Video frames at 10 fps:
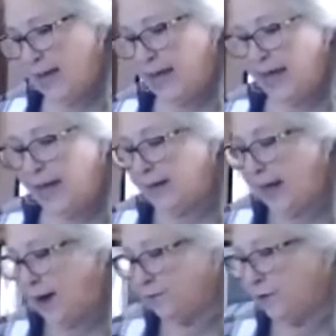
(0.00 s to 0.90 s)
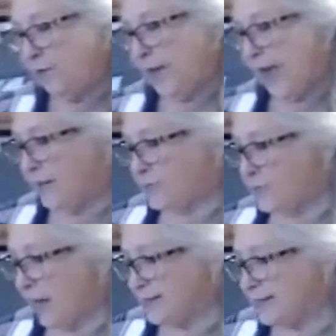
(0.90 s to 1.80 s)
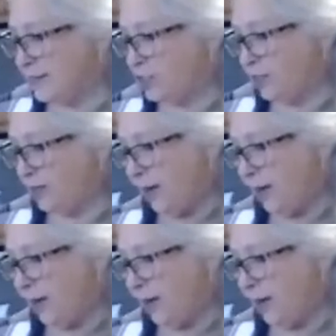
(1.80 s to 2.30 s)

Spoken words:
And after the sausage and